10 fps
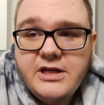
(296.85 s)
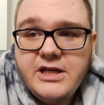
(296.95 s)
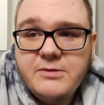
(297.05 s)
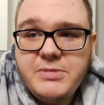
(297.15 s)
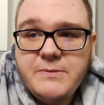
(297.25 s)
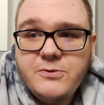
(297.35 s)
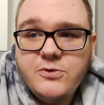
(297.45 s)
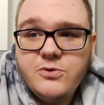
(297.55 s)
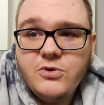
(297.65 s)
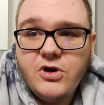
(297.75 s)
and the
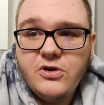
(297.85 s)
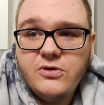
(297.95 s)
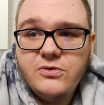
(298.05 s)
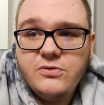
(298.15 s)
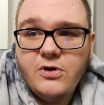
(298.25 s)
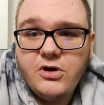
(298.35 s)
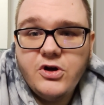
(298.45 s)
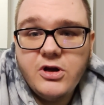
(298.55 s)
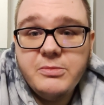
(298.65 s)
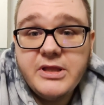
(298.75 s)
people who are
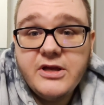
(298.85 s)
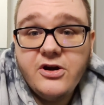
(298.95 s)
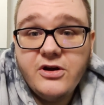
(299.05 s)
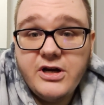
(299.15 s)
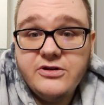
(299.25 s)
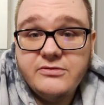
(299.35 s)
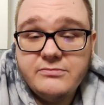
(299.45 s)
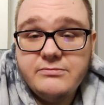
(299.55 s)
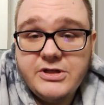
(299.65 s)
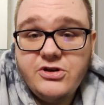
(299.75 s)
gonna be there
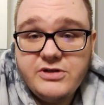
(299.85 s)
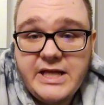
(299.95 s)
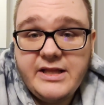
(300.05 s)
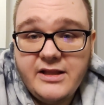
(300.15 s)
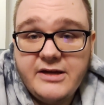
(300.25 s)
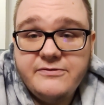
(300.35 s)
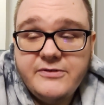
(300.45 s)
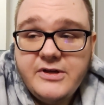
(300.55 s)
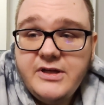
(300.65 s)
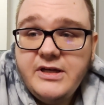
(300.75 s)
in your daily life.